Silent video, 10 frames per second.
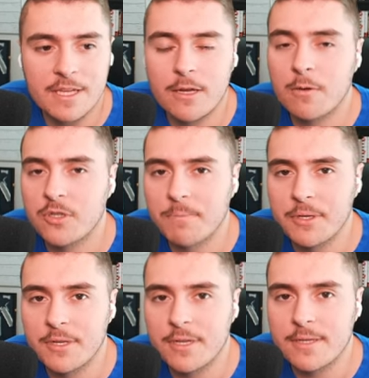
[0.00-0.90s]
coach
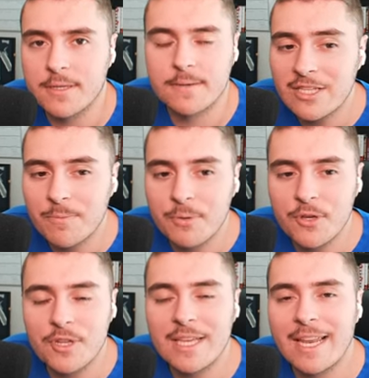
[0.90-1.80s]
abilities. Each
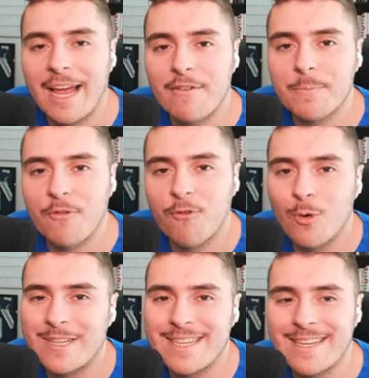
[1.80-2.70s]
ability can have up to
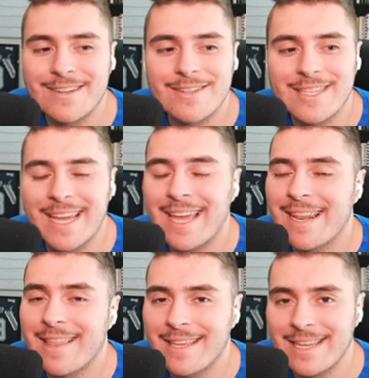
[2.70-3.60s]
4 tiers,
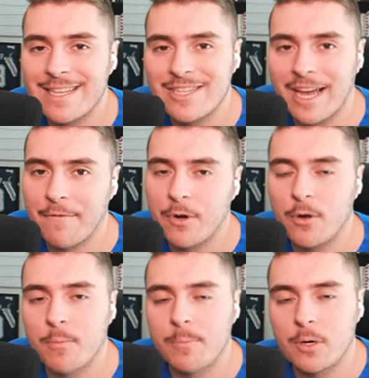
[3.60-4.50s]
and they each have their
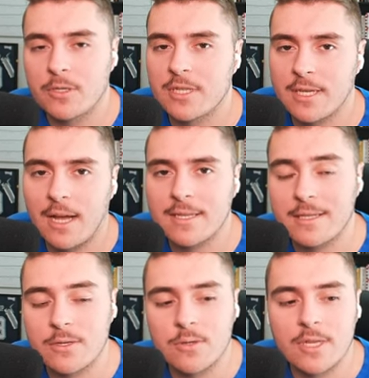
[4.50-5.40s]
own purchase costs
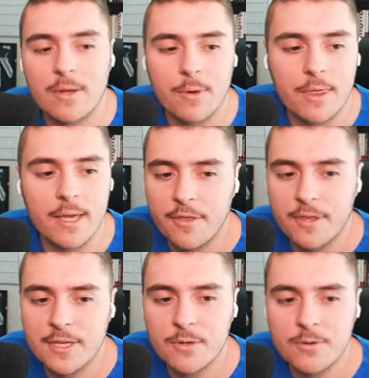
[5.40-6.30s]
associated with it.
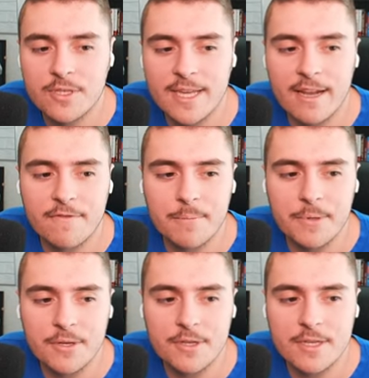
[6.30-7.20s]
This whole set of
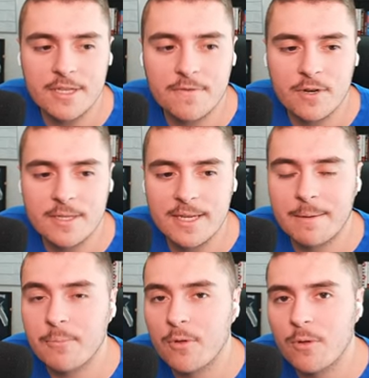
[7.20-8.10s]
abilities, for
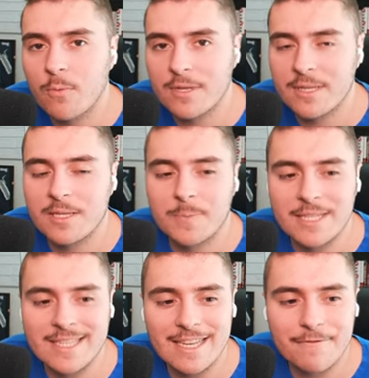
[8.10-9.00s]
example, was
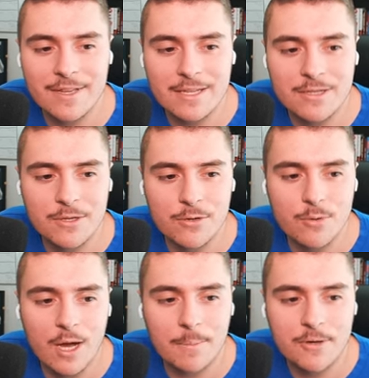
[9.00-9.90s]
specific
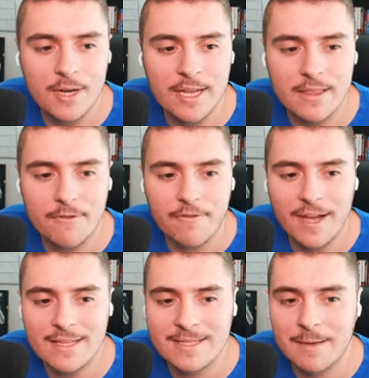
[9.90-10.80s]
to upgrading the
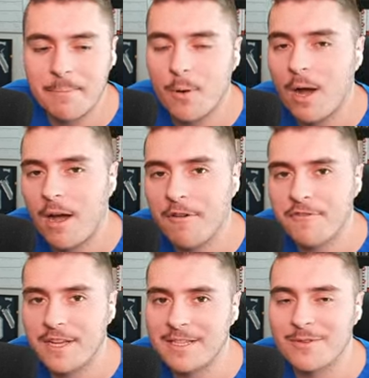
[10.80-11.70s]
fast tempo
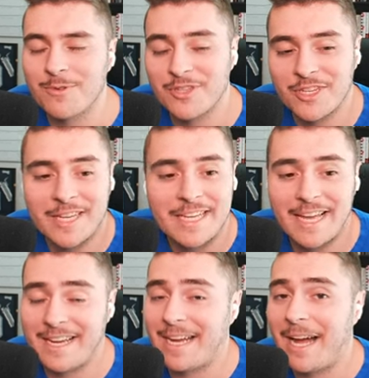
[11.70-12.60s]
offense, which,
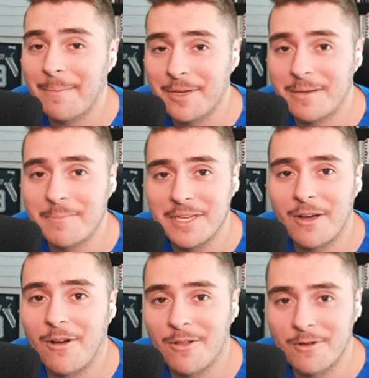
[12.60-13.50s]
heck, I'm gonna be
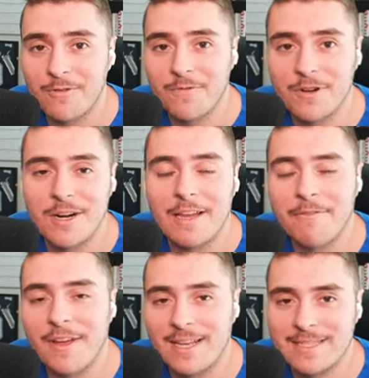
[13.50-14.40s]
all over a
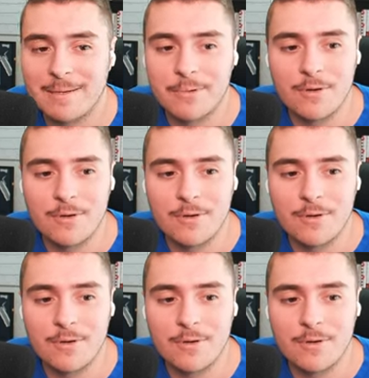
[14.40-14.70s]
fast tempo